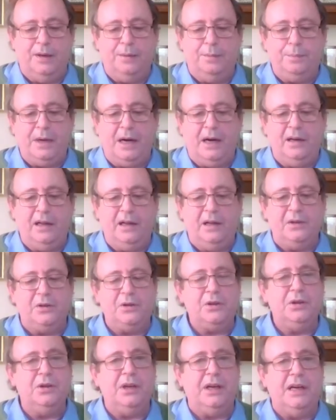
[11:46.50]
parallel
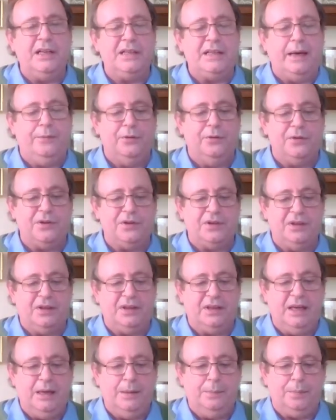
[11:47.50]
in his efforts to
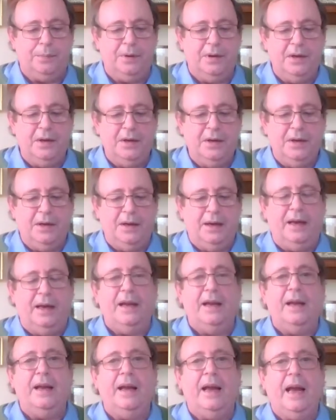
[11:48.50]
keep
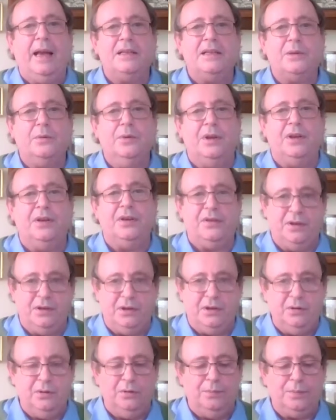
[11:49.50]
Asquith, the
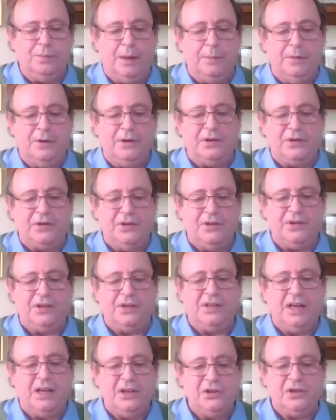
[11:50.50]
new Prime Minister's,
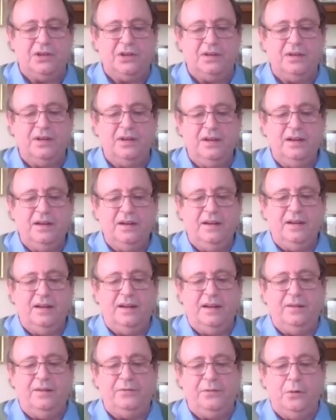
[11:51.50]
attention
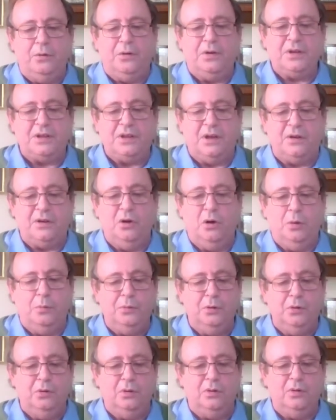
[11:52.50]
focused on Home
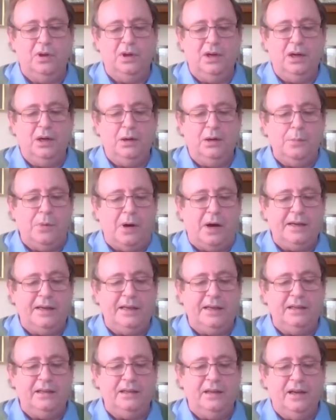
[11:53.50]
Rule,
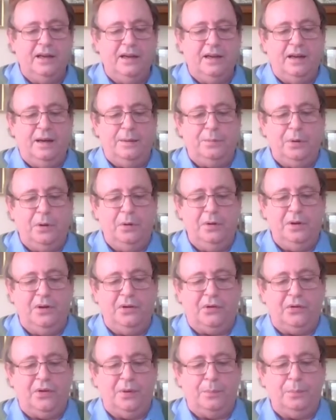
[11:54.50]
reminding
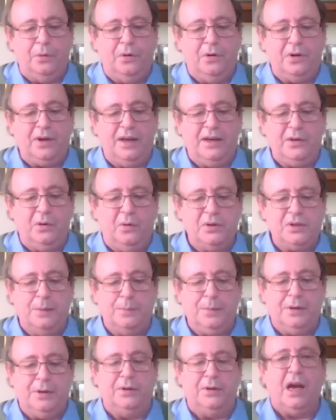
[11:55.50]
opponents that Botha had also
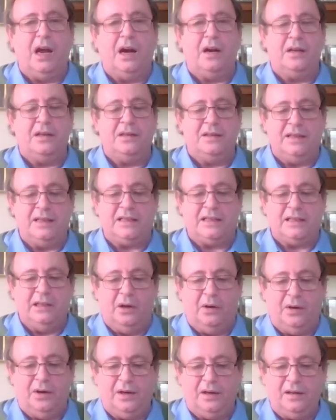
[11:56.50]
been regarded as
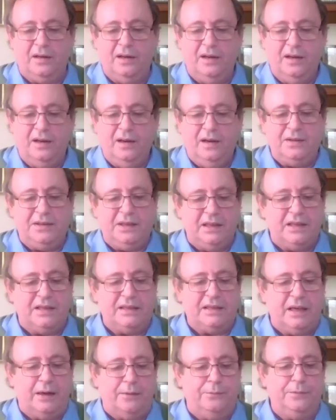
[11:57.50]
disloyal until
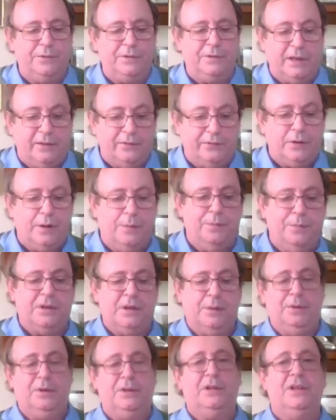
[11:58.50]
self-government
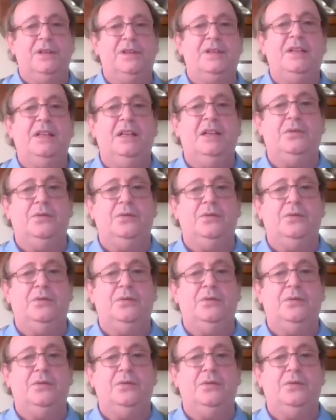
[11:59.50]
had been conceded